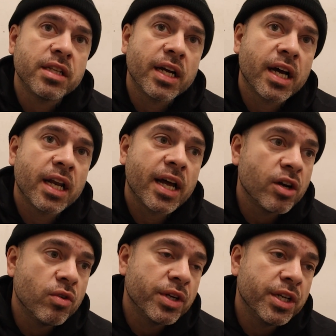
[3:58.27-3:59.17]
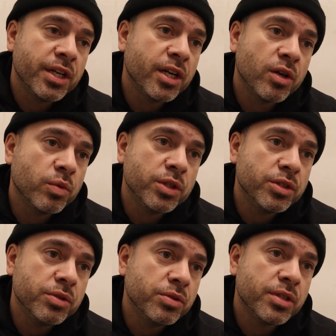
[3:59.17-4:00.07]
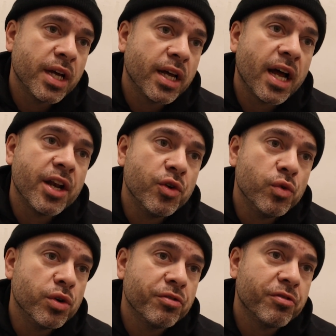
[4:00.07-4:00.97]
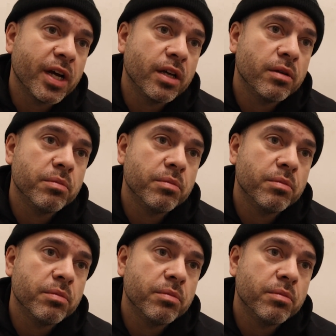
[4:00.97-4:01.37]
I like going in there with dudes that I knew could fight,